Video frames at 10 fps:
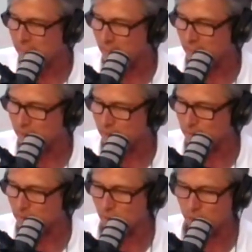
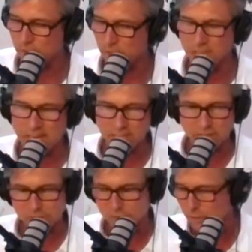Love the likes
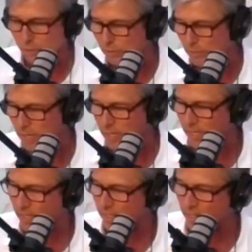on social
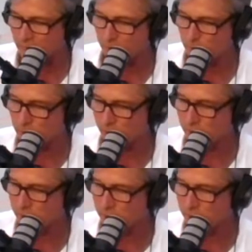media, the comments.